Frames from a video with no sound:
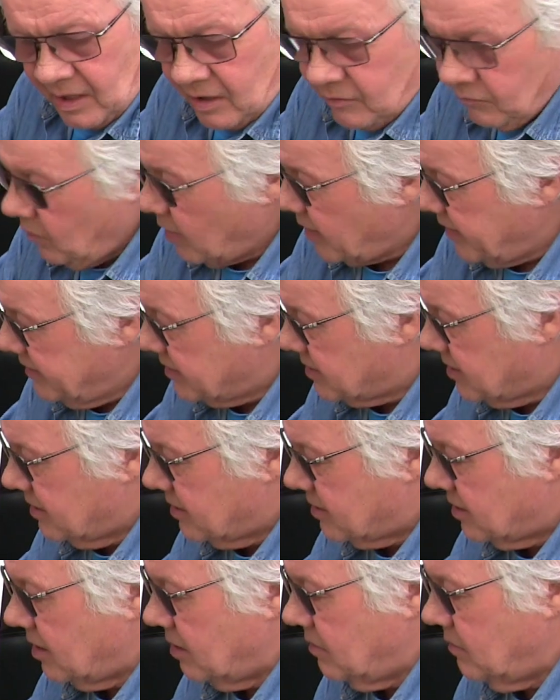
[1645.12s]
Right,
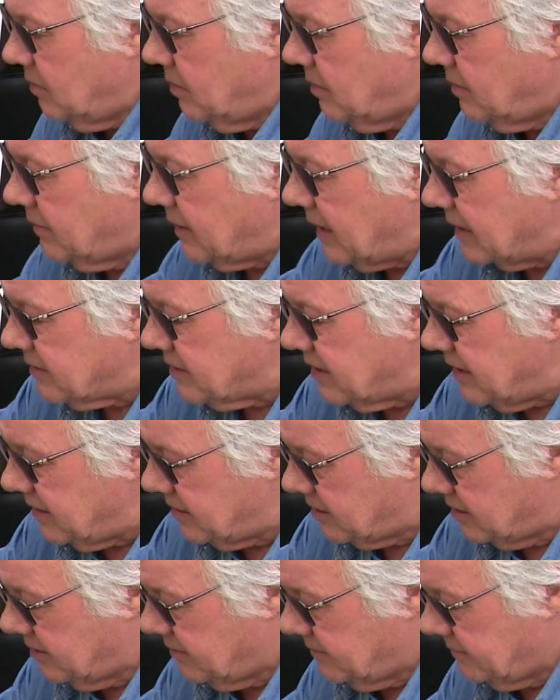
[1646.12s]
so that's
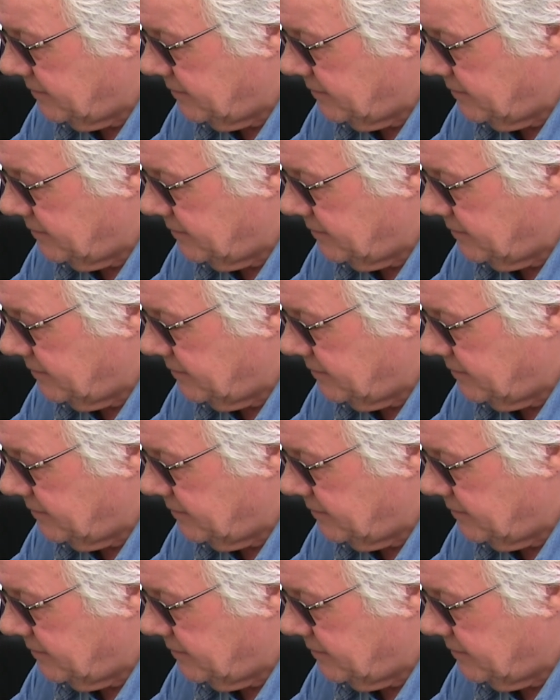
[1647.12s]
it.